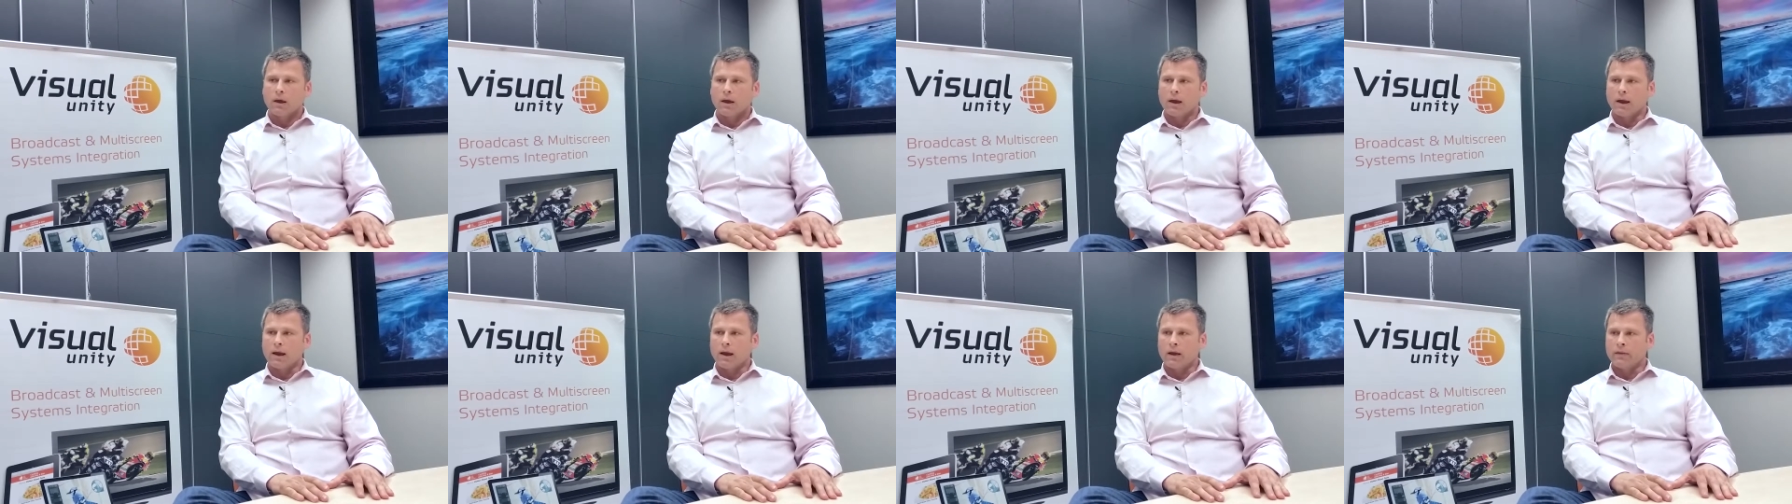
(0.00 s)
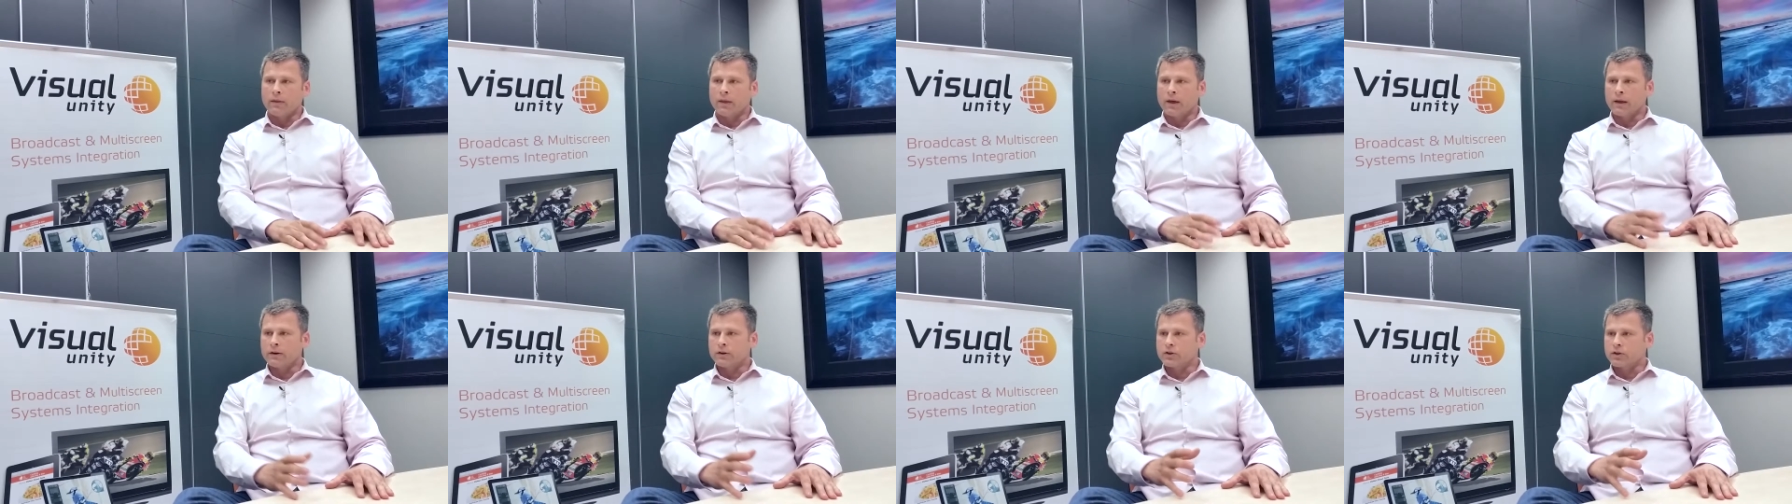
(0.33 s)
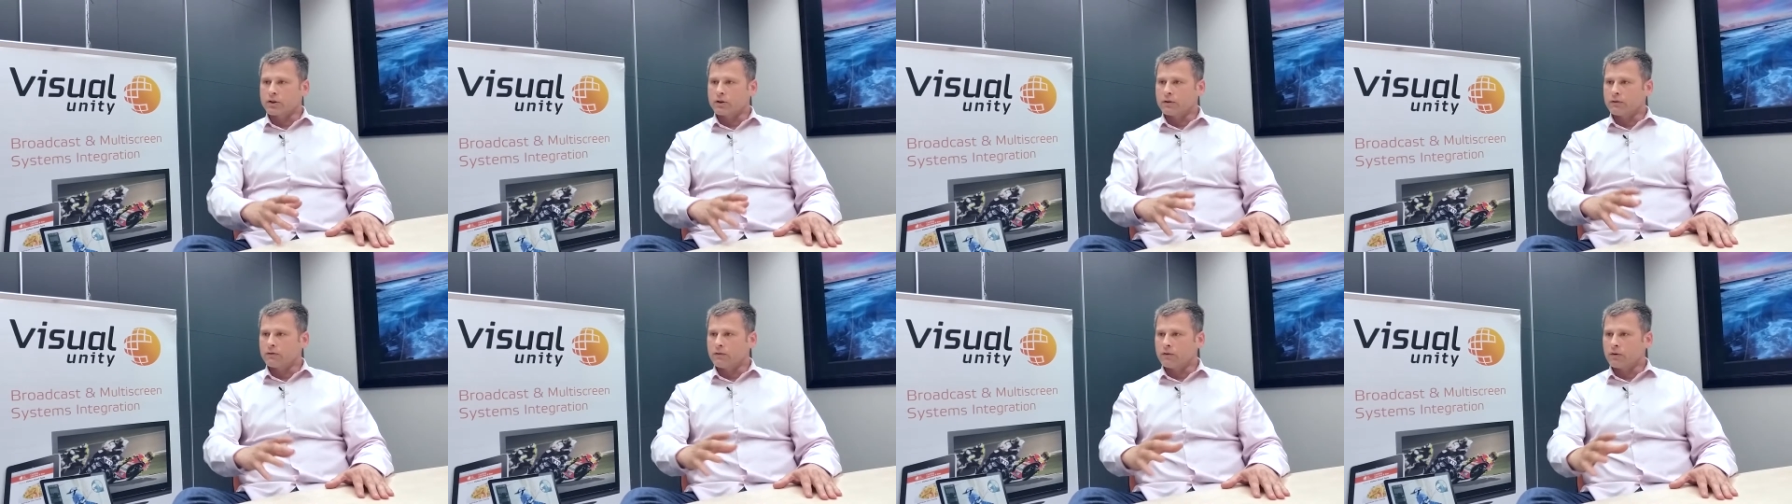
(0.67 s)
and then to
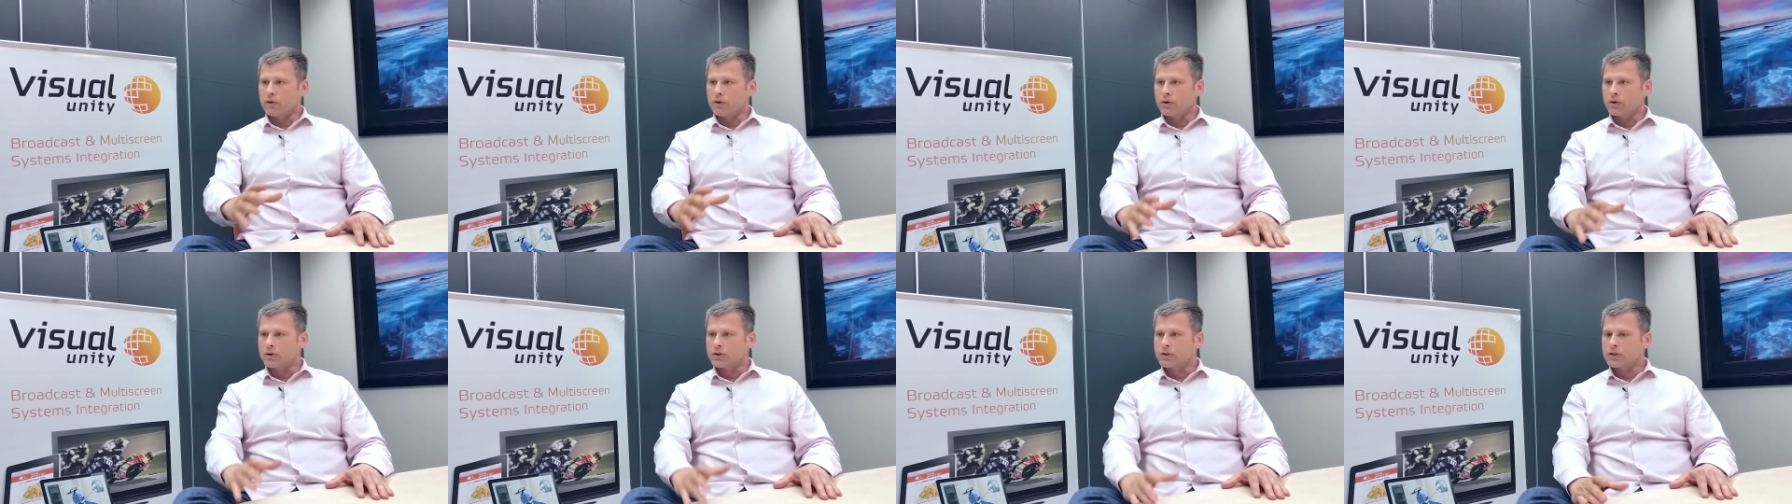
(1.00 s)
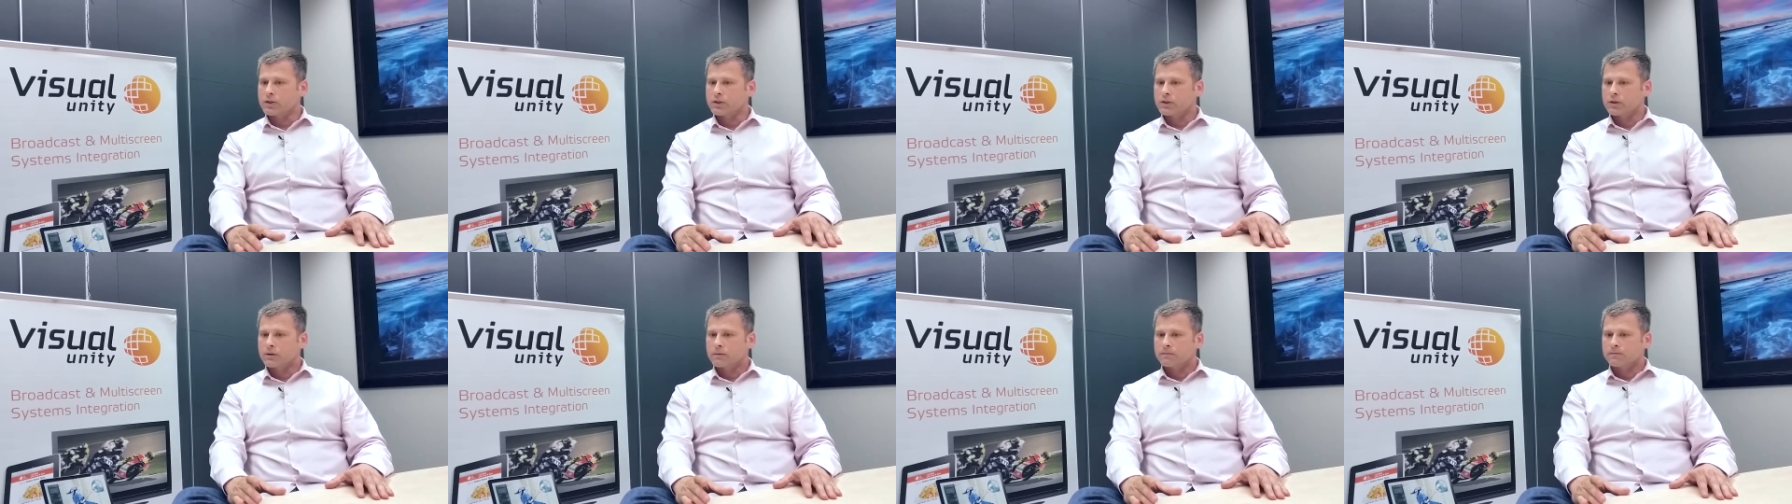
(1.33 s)
convert